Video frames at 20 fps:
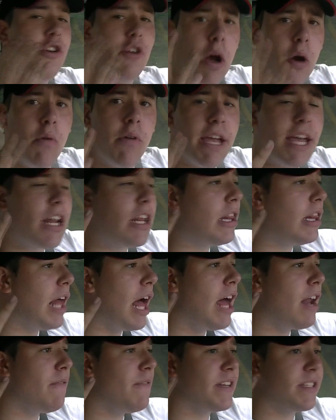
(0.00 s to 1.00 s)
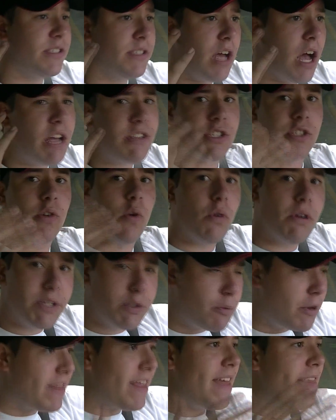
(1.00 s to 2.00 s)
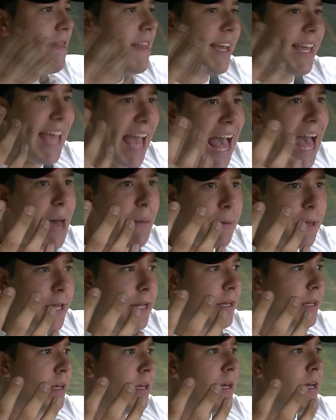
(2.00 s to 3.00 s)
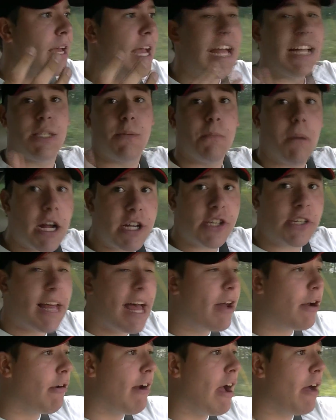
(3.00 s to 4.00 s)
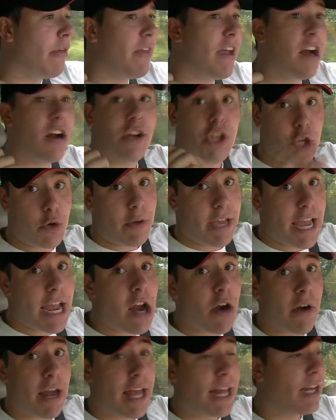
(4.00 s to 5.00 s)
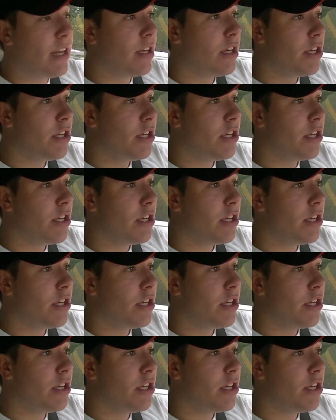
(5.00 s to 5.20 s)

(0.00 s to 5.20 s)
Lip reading: You don't get a lot of exhaust noise within the cabin. It's much louder out there. You hear it.